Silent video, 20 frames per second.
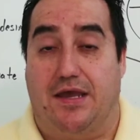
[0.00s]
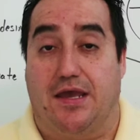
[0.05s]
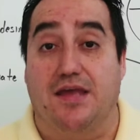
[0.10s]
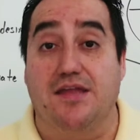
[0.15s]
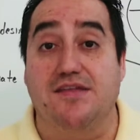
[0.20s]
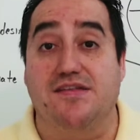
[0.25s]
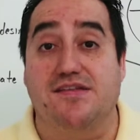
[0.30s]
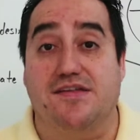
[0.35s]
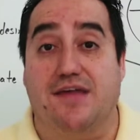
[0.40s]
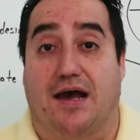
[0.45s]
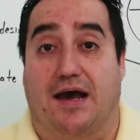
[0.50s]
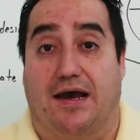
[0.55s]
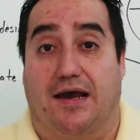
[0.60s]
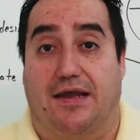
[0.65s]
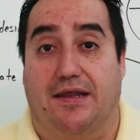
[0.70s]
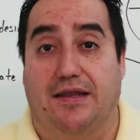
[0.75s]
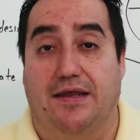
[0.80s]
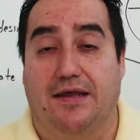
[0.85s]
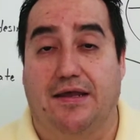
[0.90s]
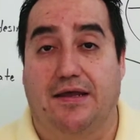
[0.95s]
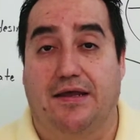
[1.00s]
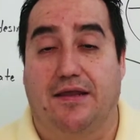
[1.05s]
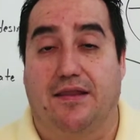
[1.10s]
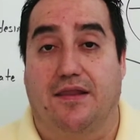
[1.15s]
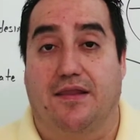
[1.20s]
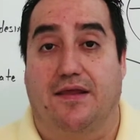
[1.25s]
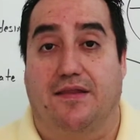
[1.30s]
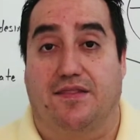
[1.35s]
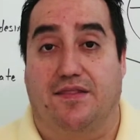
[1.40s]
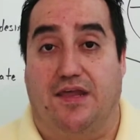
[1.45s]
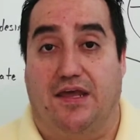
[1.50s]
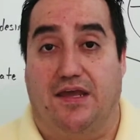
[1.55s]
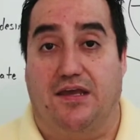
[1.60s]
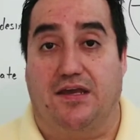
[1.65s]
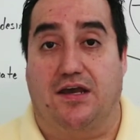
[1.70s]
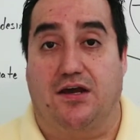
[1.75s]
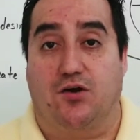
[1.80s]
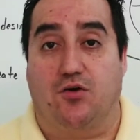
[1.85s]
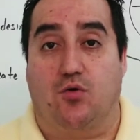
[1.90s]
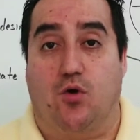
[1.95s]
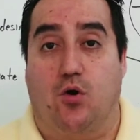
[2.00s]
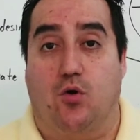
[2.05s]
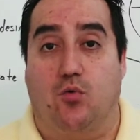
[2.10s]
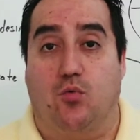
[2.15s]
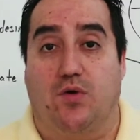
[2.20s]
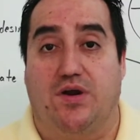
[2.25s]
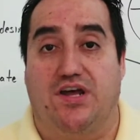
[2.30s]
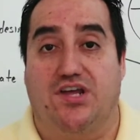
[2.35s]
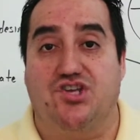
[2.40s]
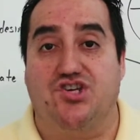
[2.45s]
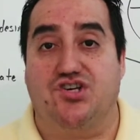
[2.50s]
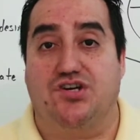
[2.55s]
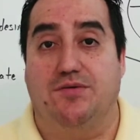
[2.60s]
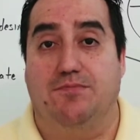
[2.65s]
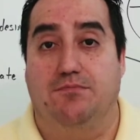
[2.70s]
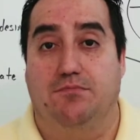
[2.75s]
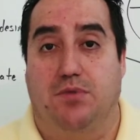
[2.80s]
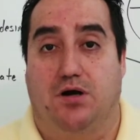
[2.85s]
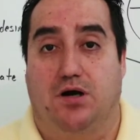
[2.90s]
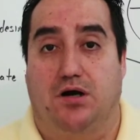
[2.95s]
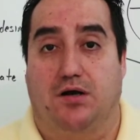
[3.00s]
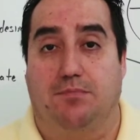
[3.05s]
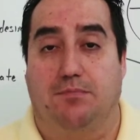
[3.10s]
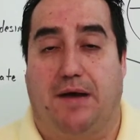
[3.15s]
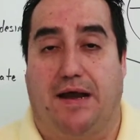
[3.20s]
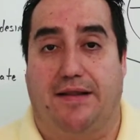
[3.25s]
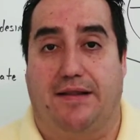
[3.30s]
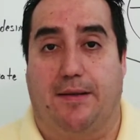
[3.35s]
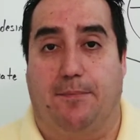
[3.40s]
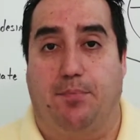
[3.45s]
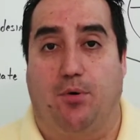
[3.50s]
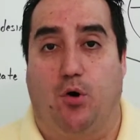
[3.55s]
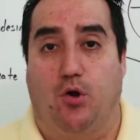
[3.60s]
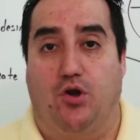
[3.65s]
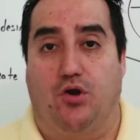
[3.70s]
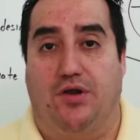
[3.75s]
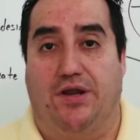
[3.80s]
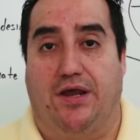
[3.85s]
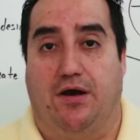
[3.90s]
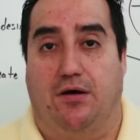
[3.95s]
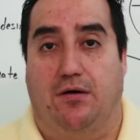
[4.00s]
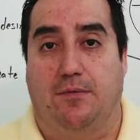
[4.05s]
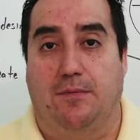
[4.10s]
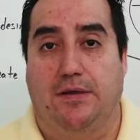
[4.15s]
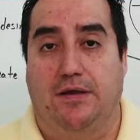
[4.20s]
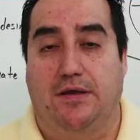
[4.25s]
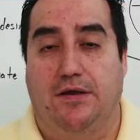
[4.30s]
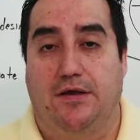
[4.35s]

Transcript: inside the Think and Grow Rich book by Napoleon Hill.